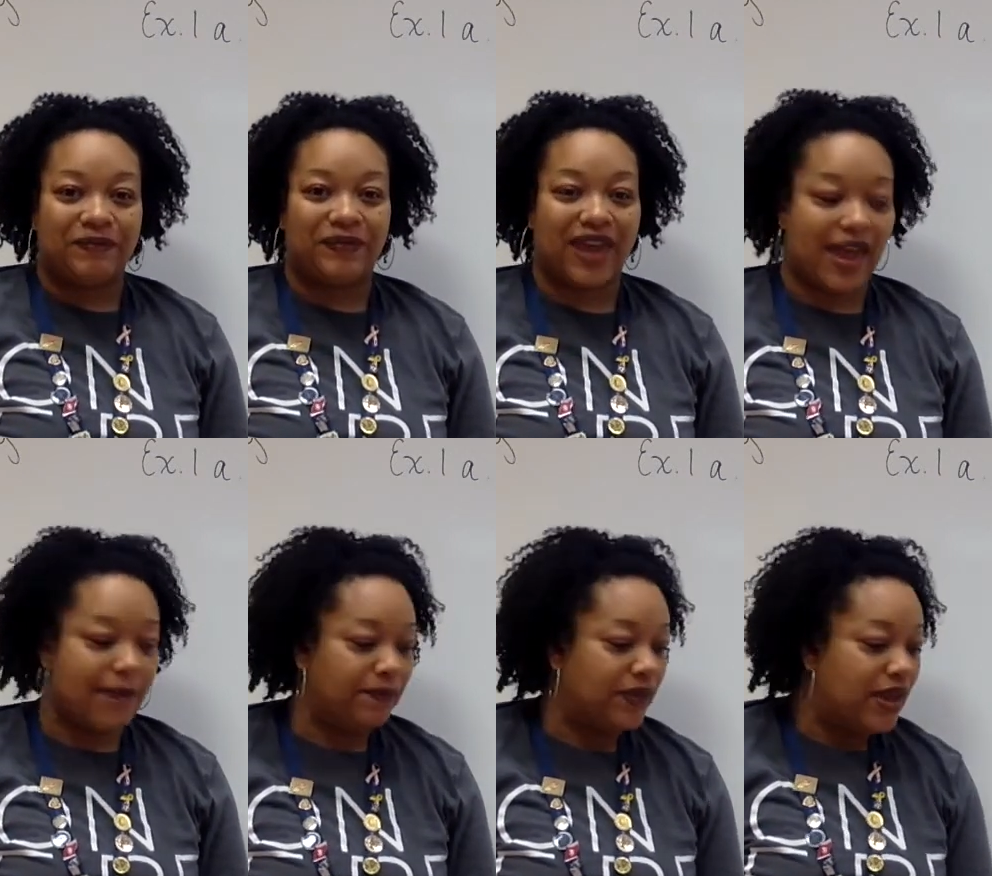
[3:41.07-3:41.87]

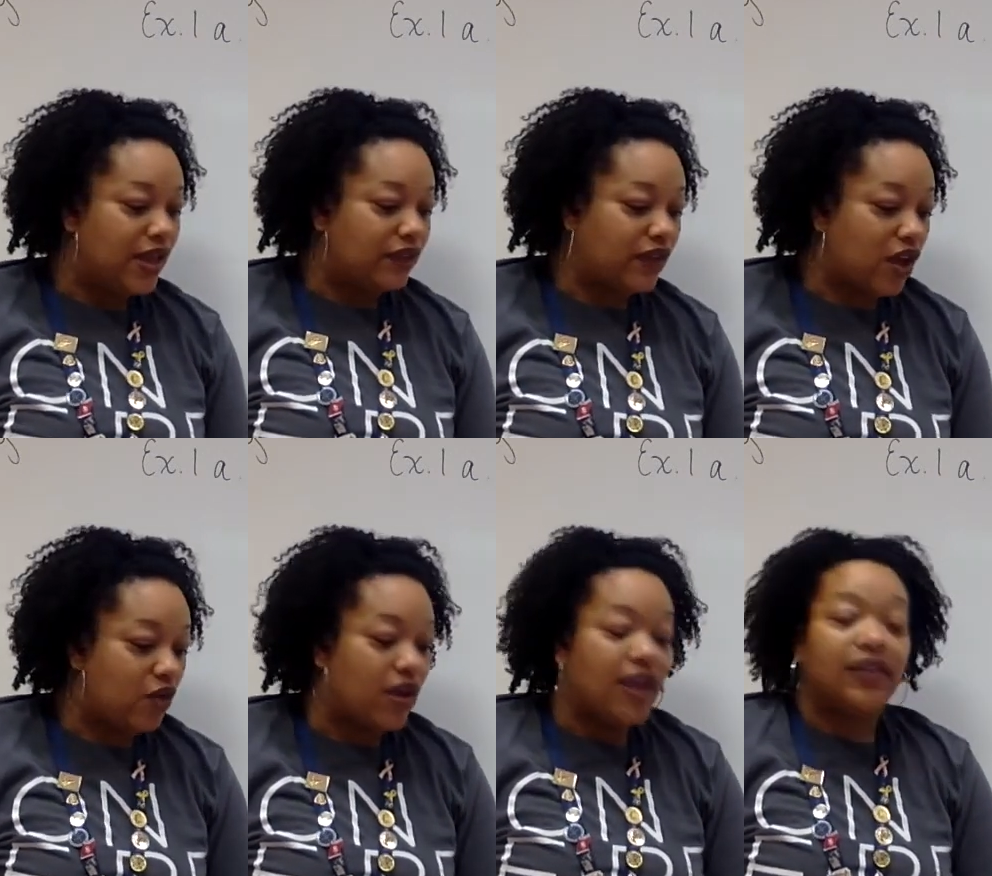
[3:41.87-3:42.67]
Okay? So
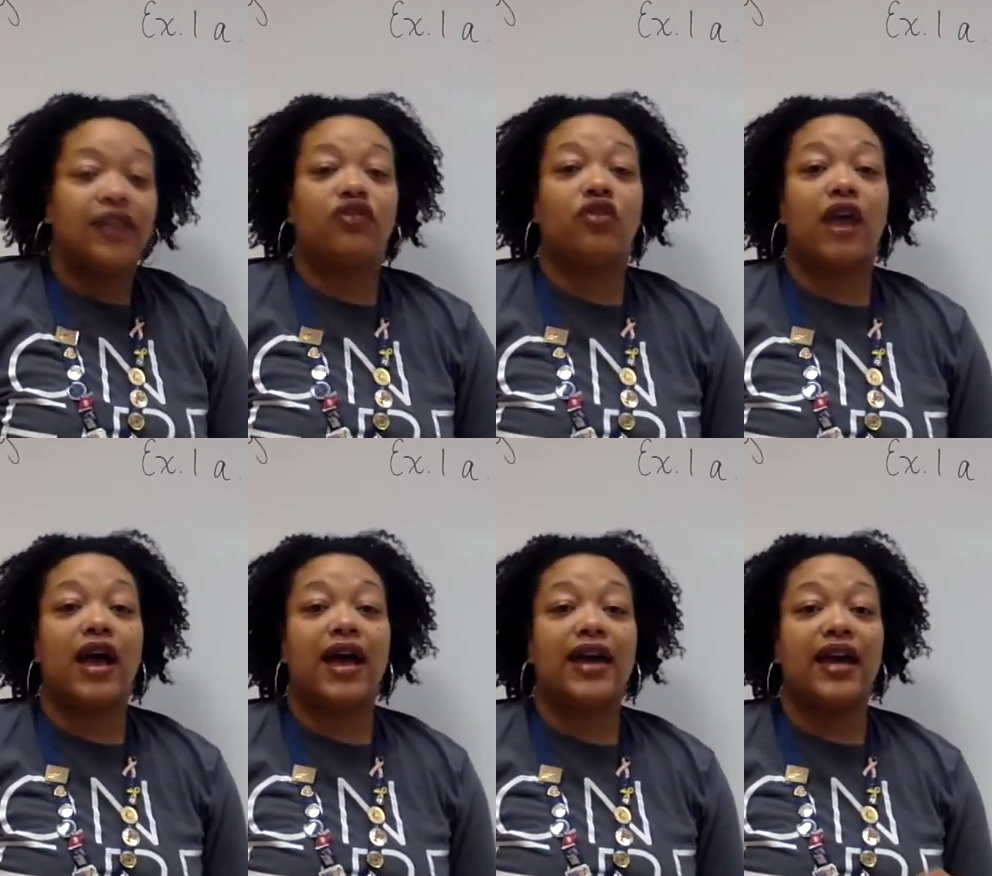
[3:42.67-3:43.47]
let's
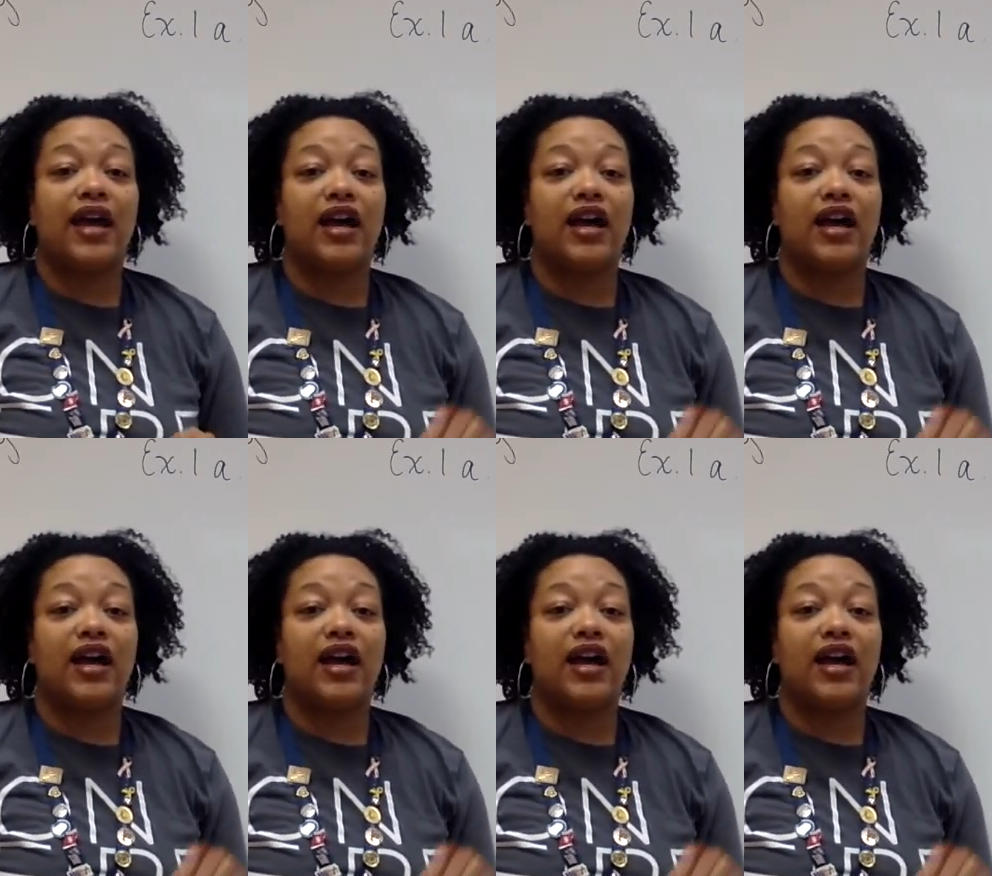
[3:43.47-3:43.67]
try